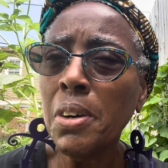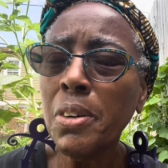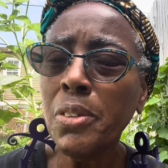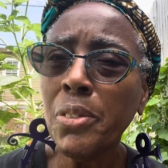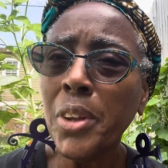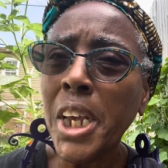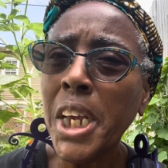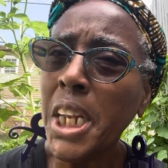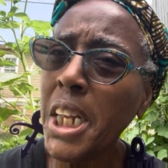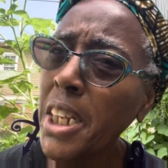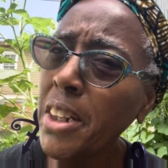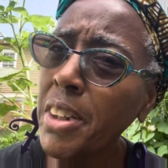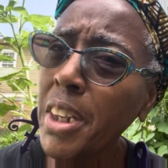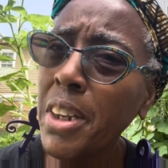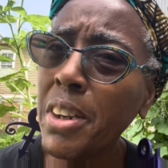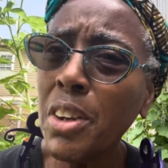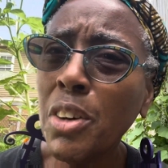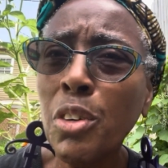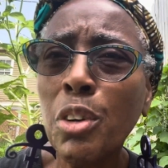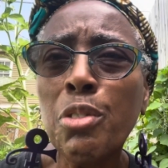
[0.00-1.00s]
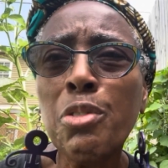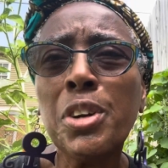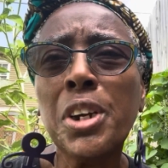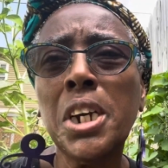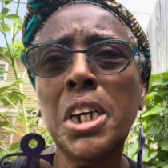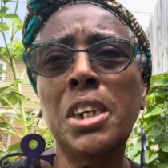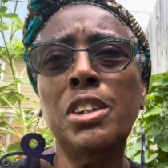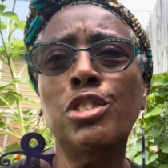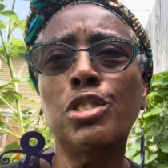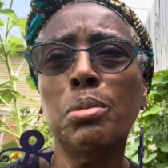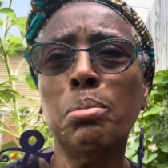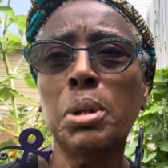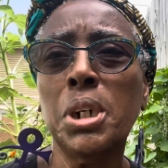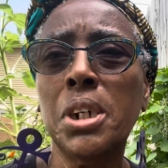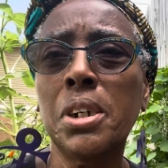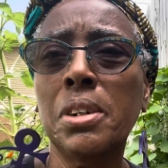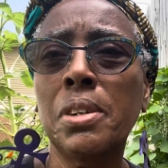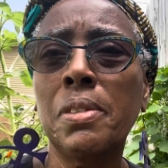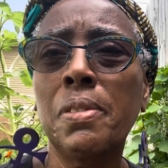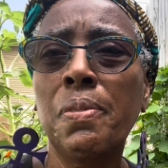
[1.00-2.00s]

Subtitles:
and hit that notification bell.